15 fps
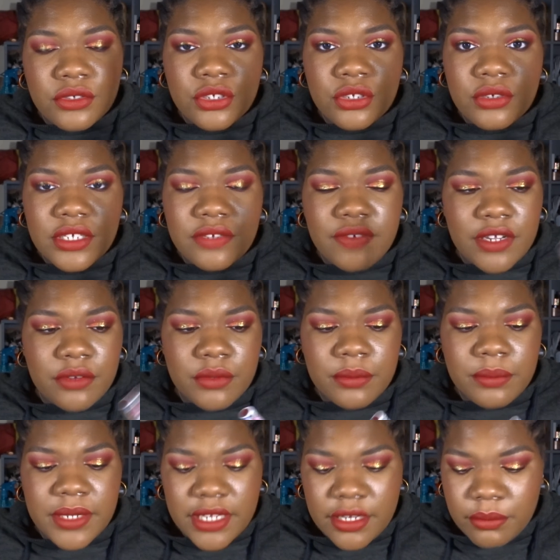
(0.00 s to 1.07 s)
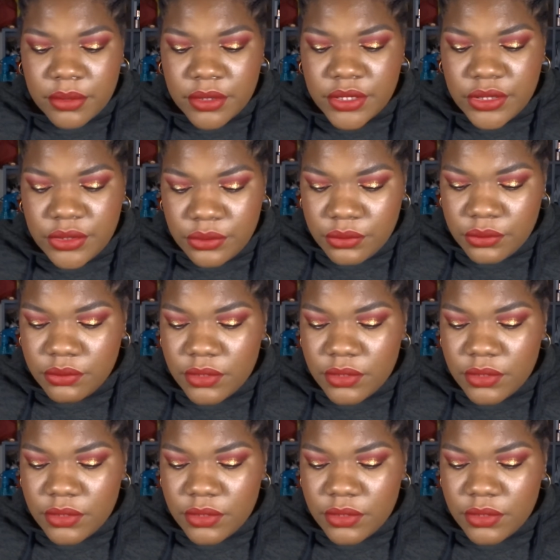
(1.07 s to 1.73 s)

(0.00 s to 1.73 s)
know if I will be able to